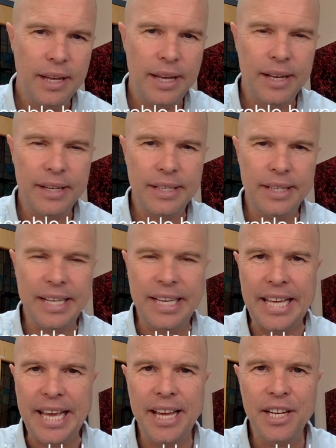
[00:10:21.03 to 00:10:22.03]
And
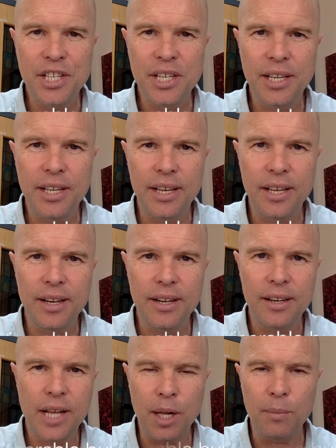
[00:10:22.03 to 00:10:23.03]
engaging
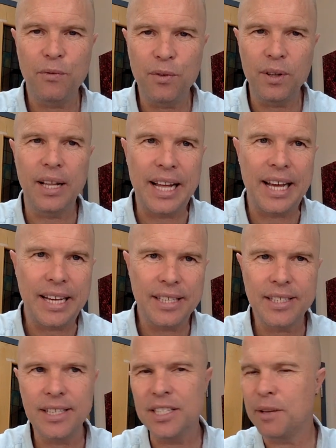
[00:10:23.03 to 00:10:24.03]
in helpful
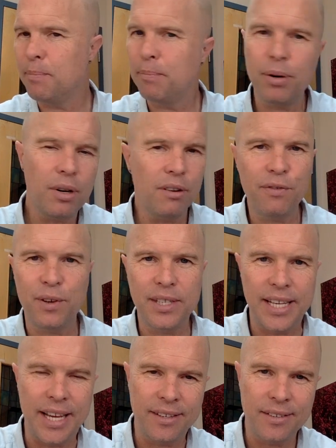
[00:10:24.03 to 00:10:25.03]
acts is a perfect
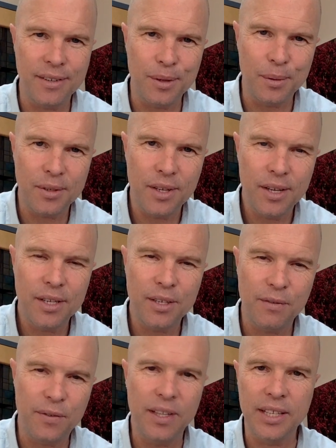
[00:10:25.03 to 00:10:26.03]
antidote to
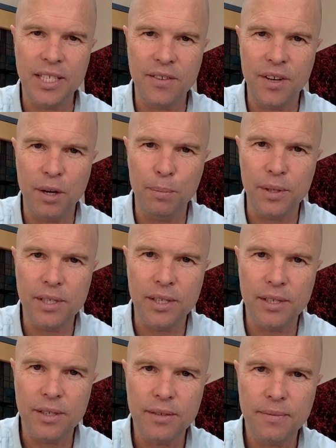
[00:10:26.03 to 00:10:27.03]
feelings of helplessness.